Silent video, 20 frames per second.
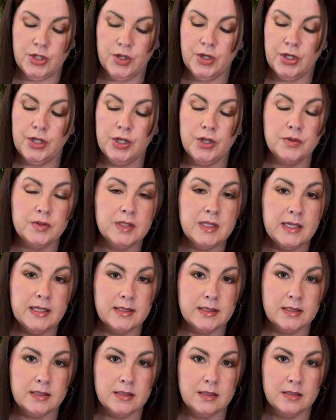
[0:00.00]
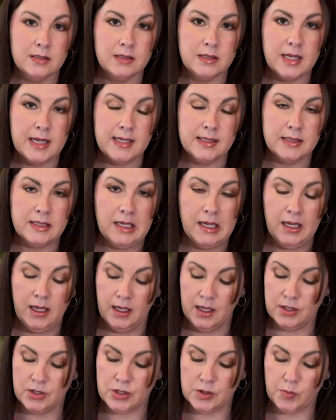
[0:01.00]
You could use this
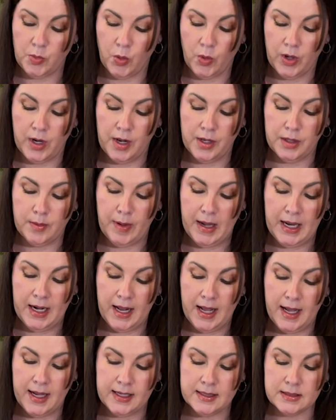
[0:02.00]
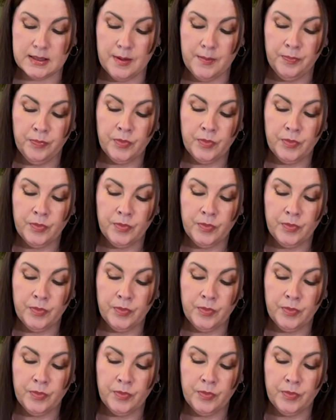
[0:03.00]
seasoning and just pour it on the mayonnaise,